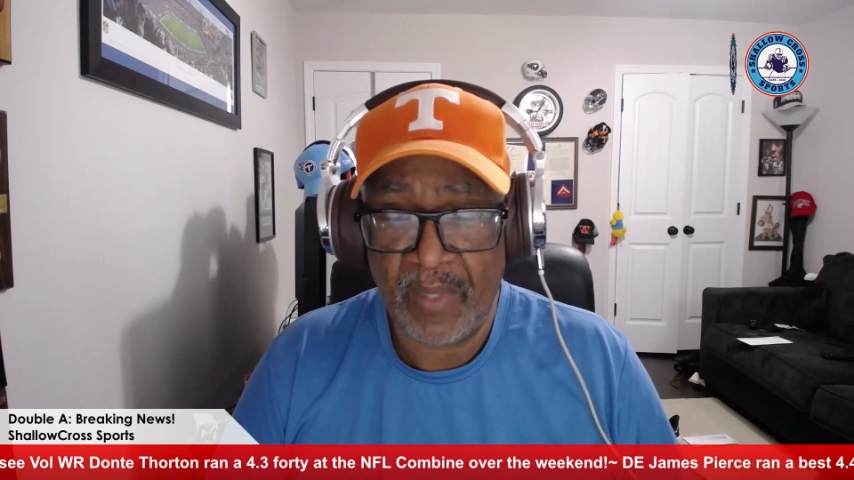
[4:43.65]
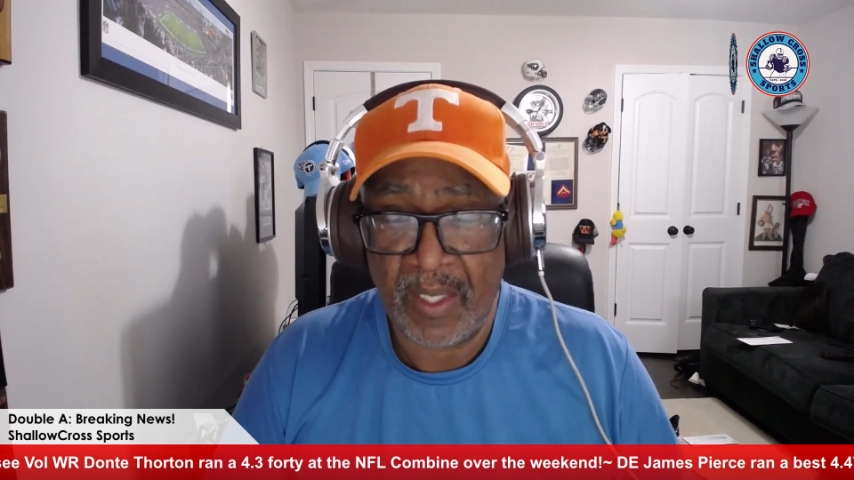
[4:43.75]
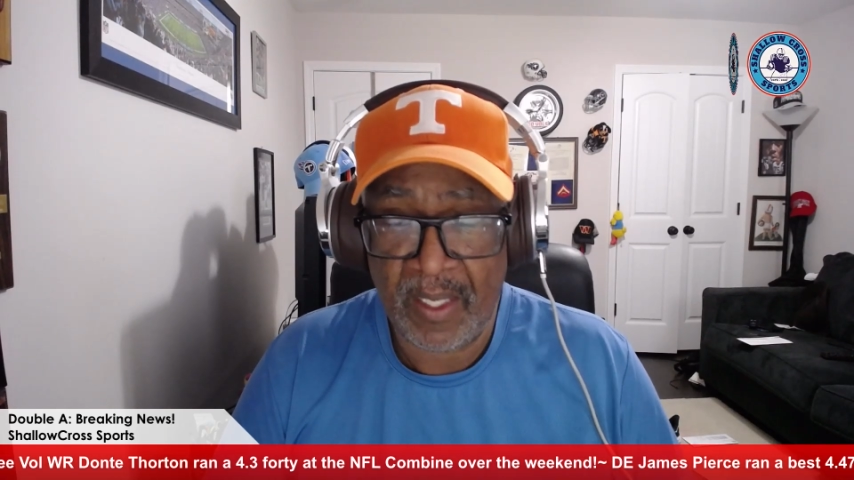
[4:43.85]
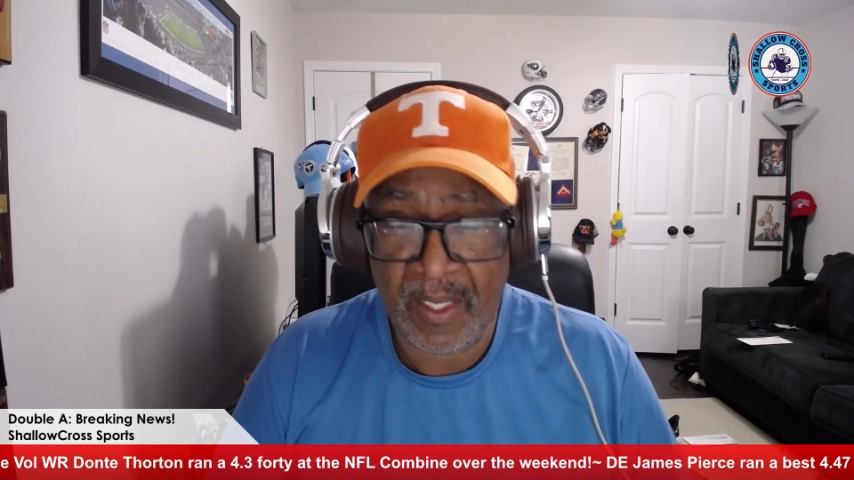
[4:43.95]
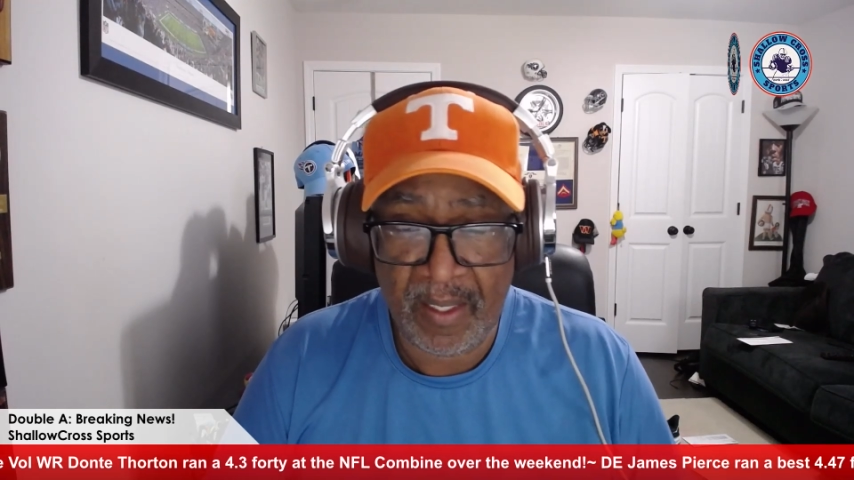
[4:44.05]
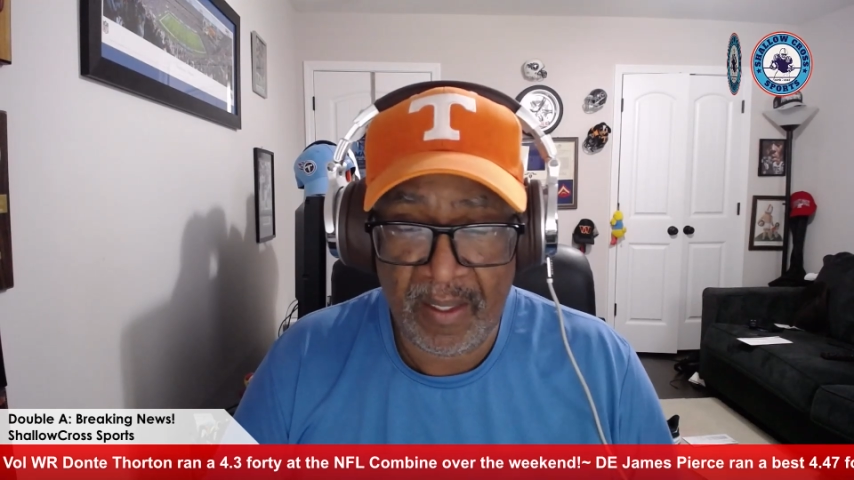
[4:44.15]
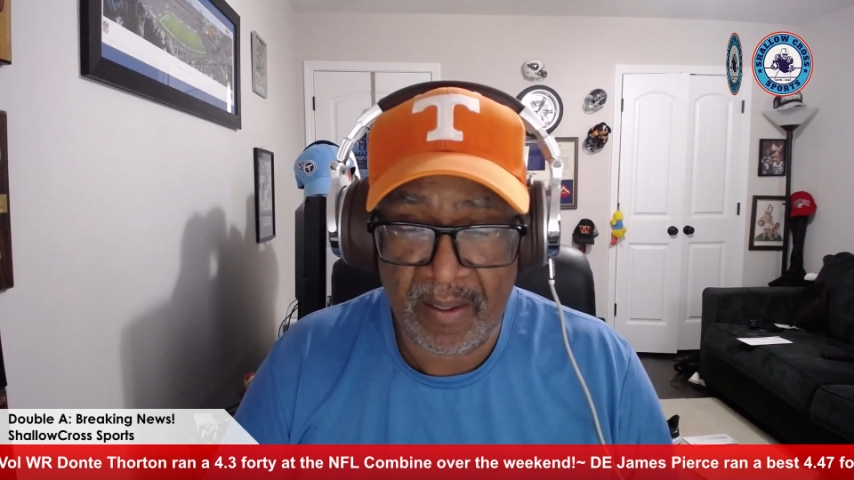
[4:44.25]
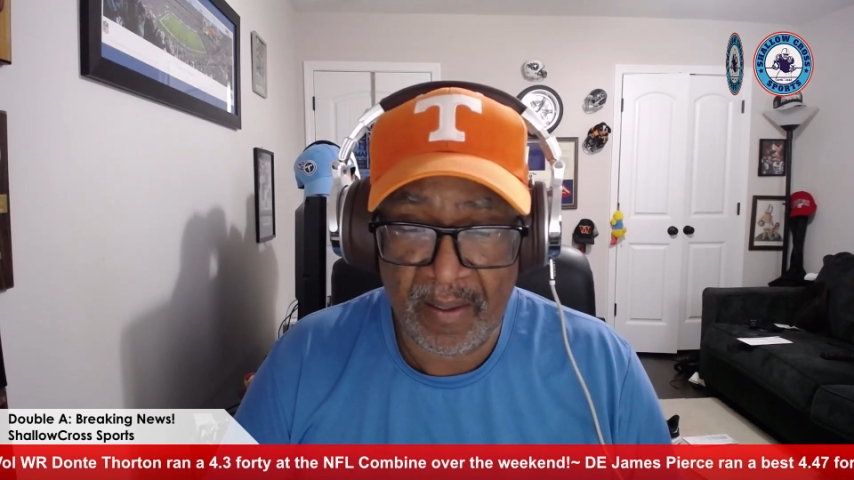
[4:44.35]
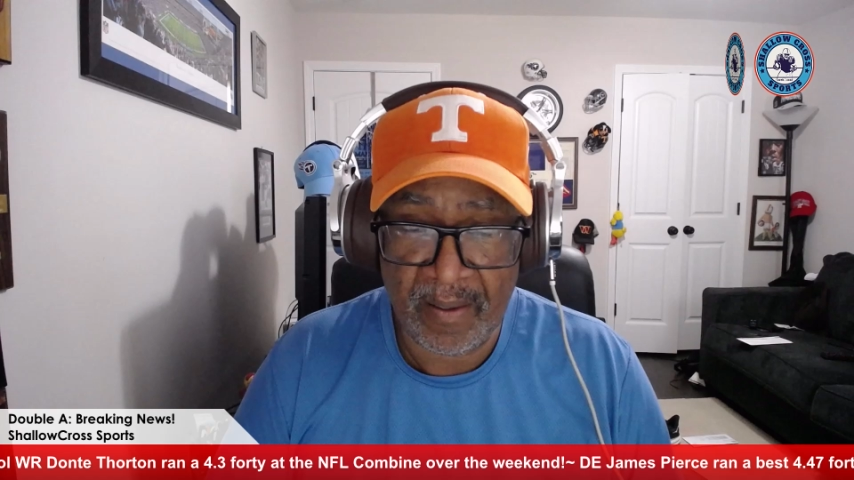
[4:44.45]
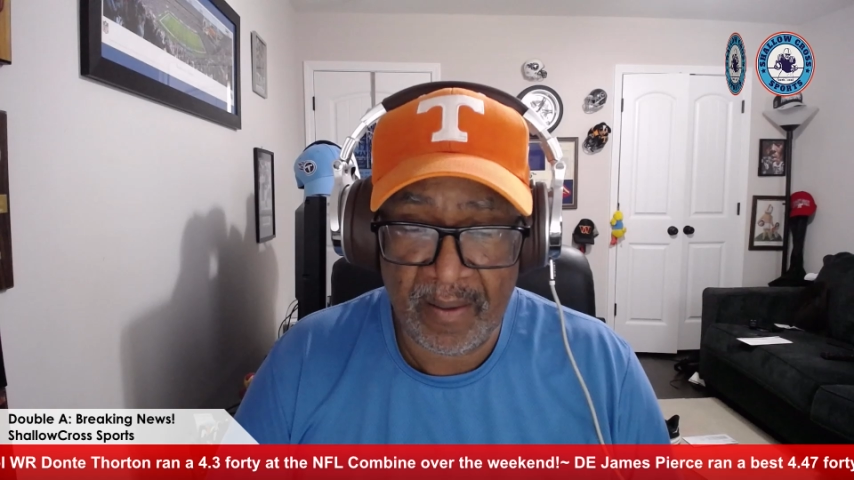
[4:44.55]
he
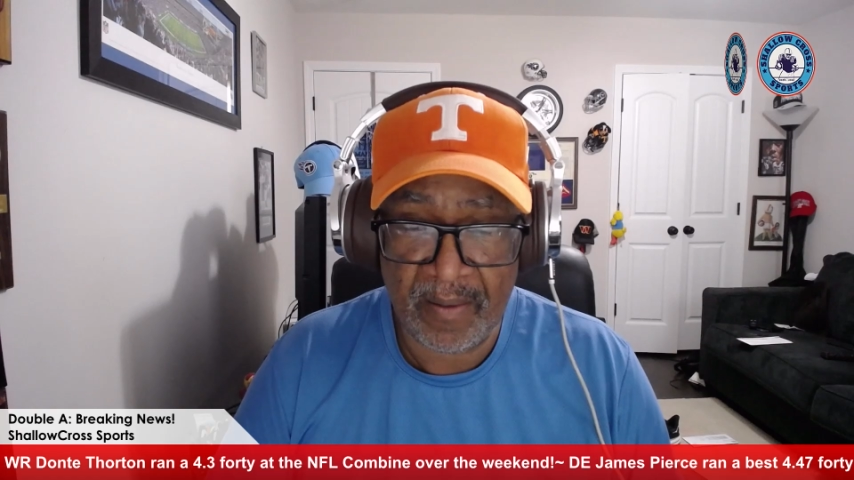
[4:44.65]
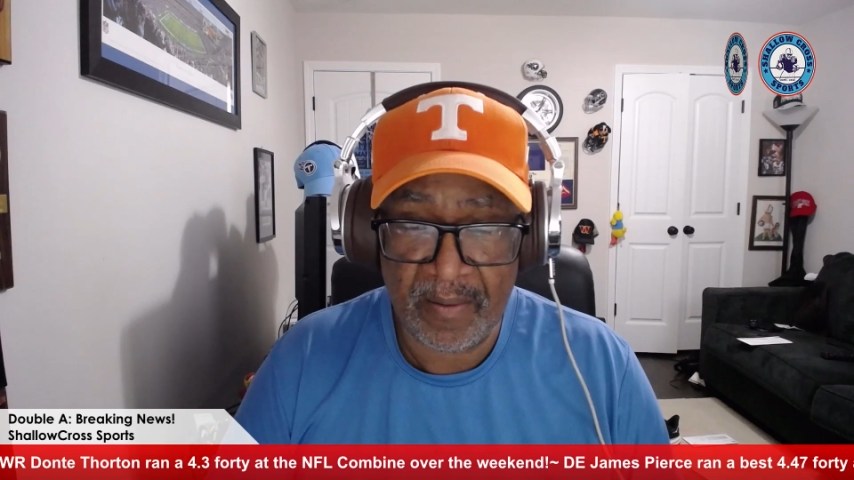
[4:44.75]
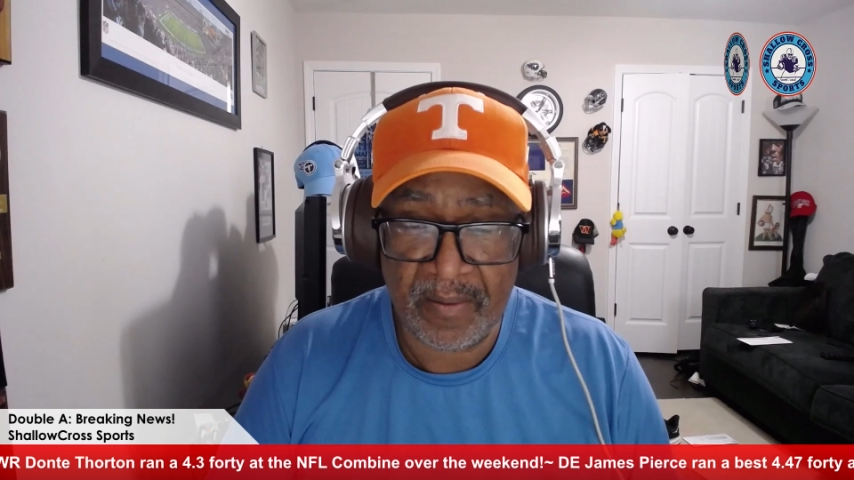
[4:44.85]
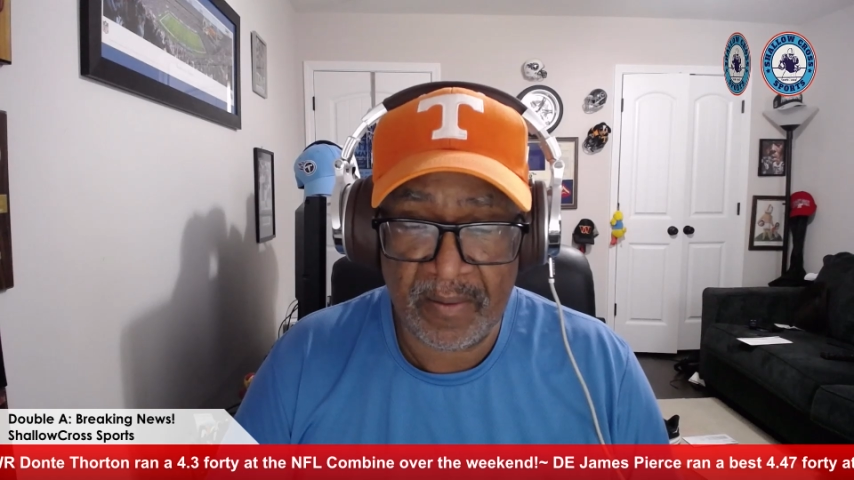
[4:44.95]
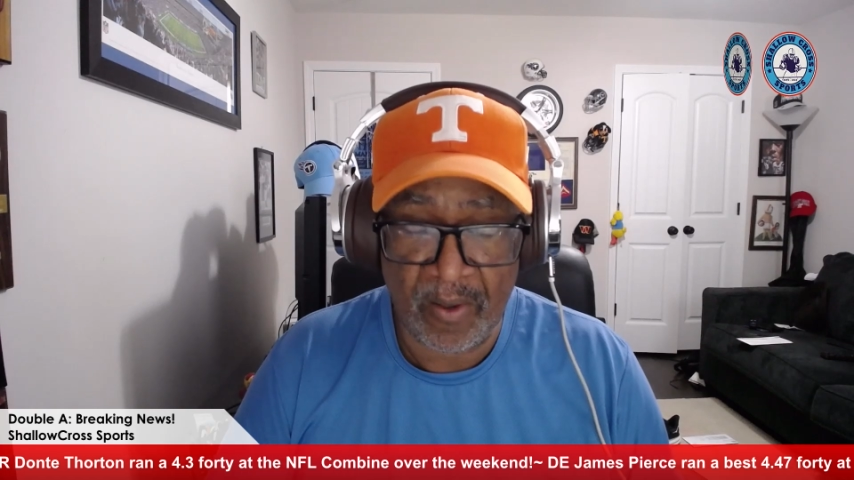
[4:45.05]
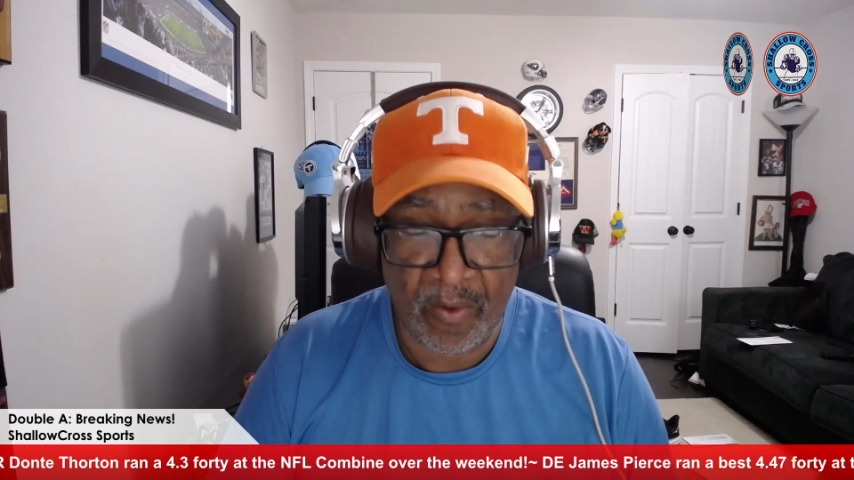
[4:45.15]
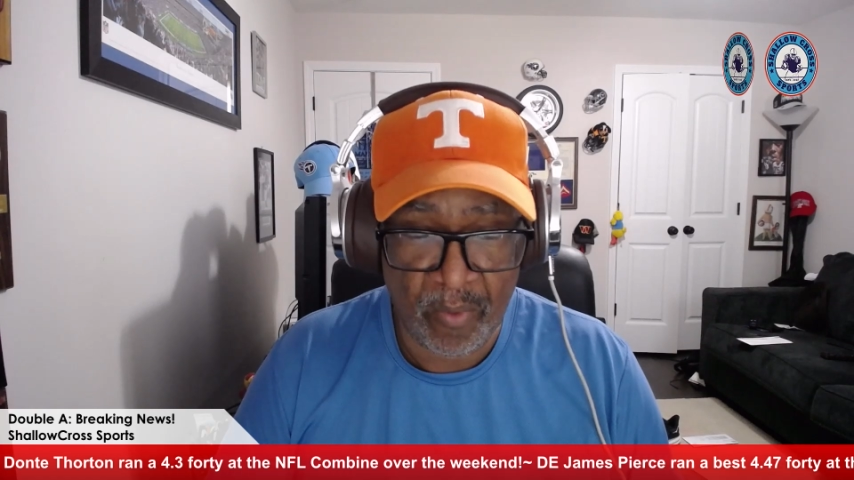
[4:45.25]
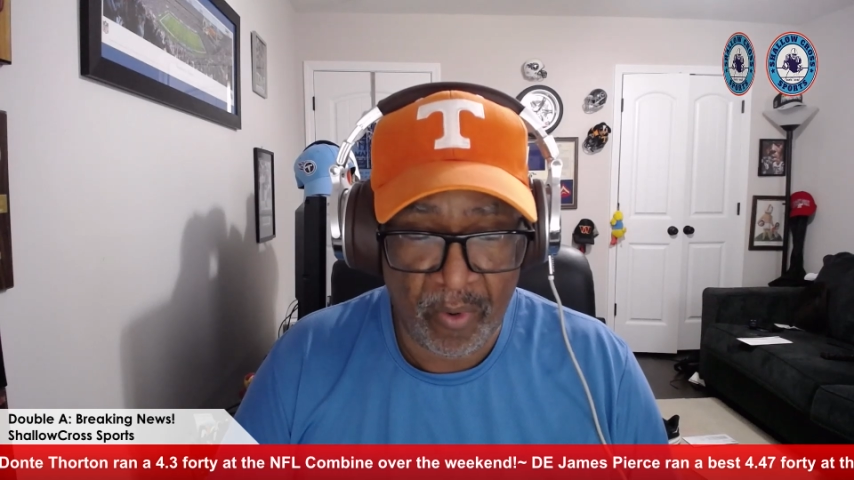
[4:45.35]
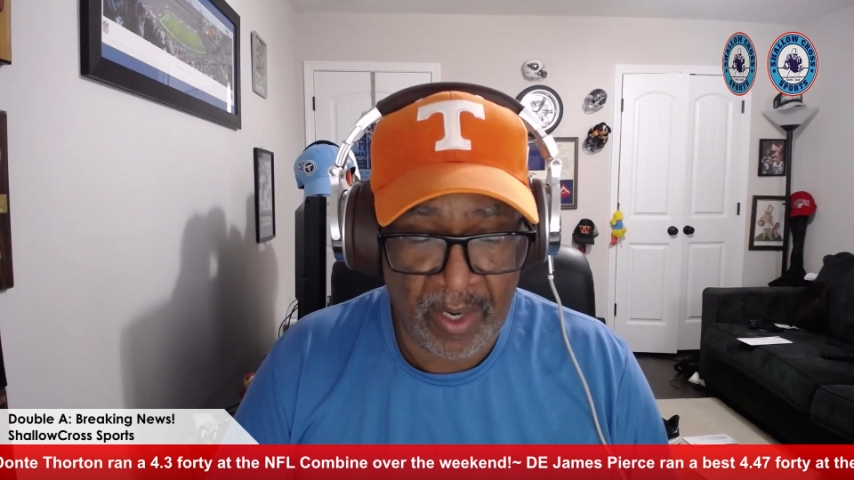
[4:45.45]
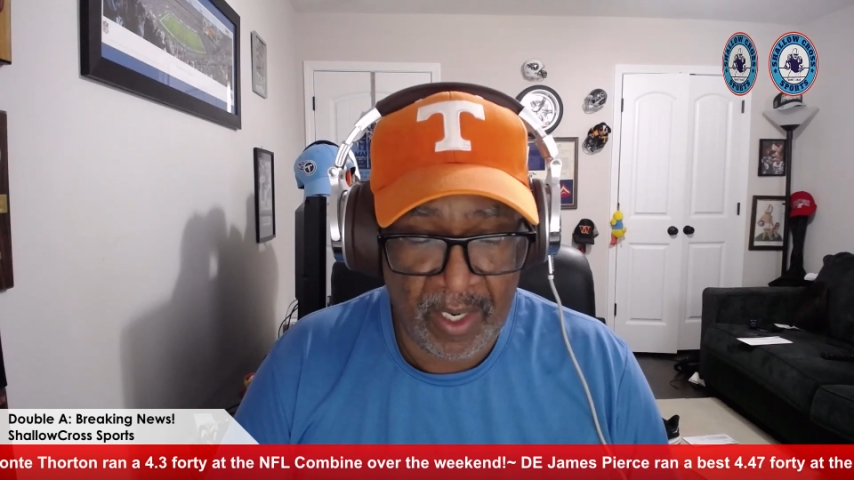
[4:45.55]
is going
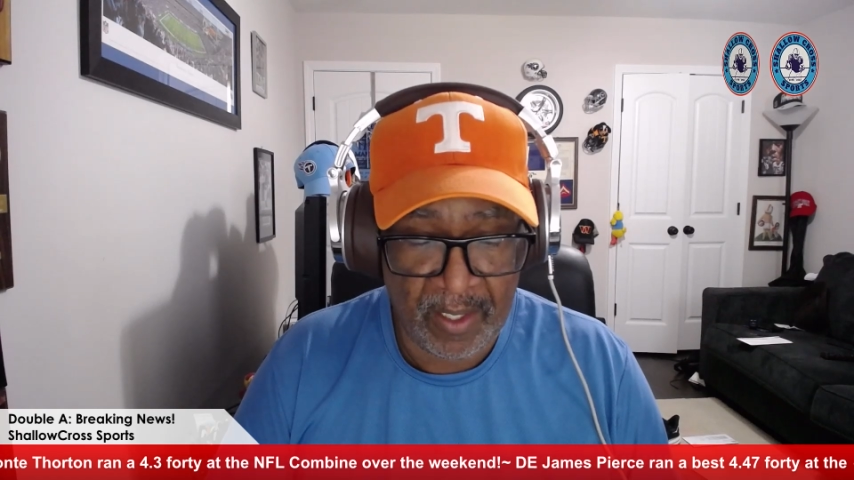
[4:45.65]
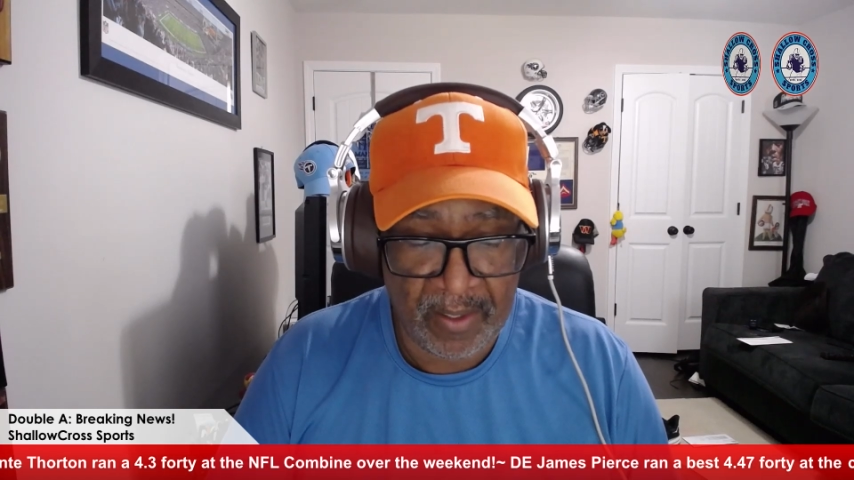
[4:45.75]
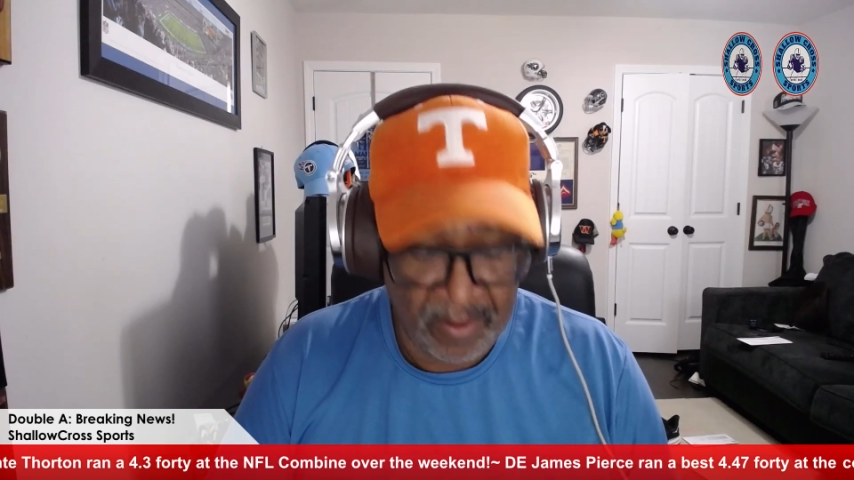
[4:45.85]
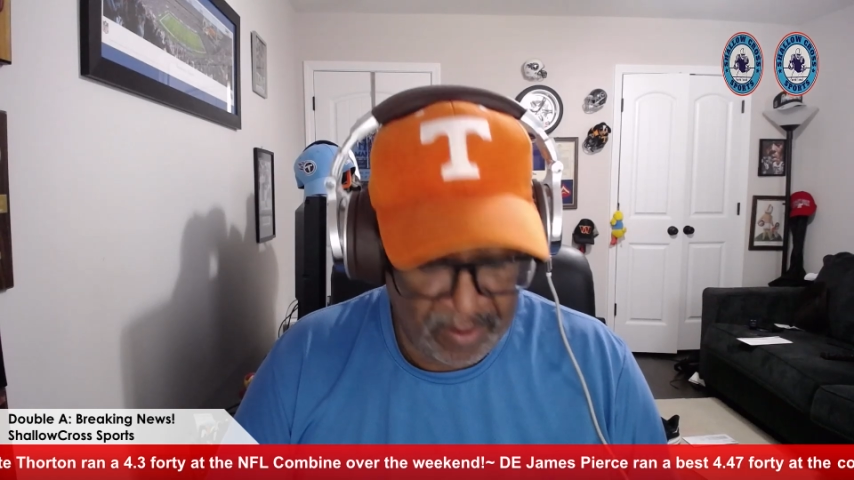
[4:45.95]
to bring